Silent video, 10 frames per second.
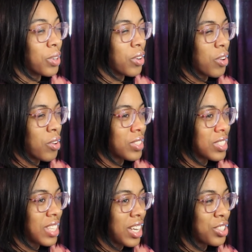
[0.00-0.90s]
We don't know if
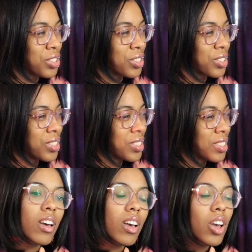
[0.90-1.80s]
it's Taiju.
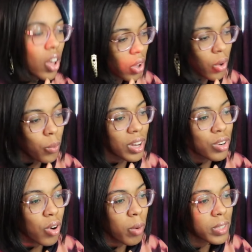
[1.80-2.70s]

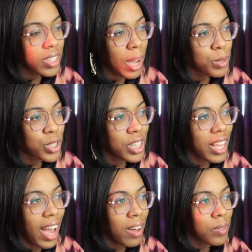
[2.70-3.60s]
When Chrome was captured,
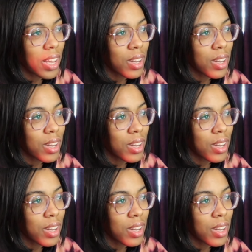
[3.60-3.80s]
did he have